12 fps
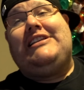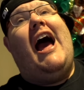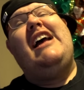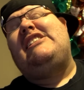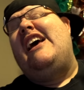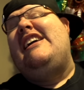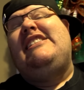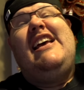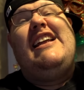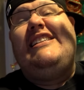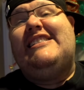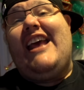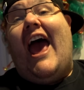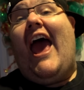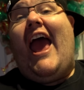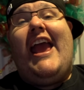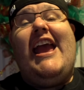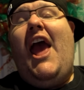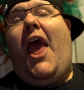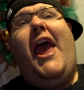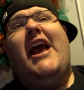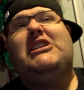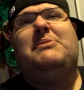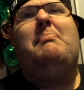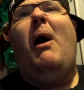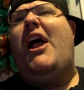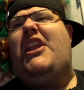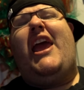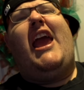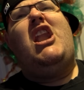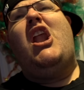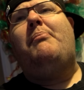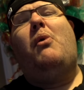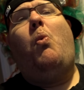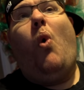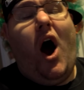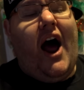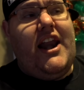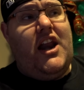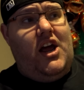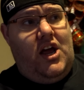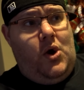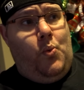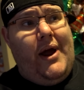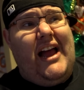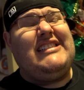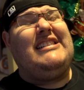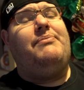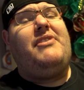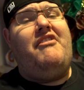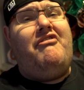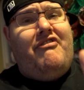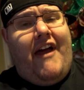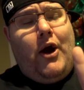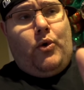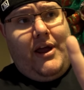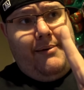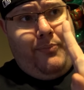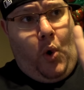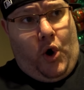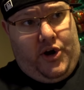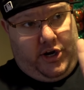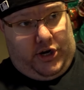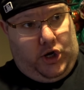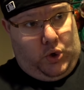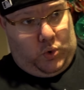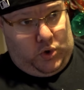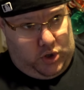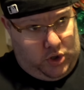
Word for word: Guys, today is Monday, and number one, we got something very important to do.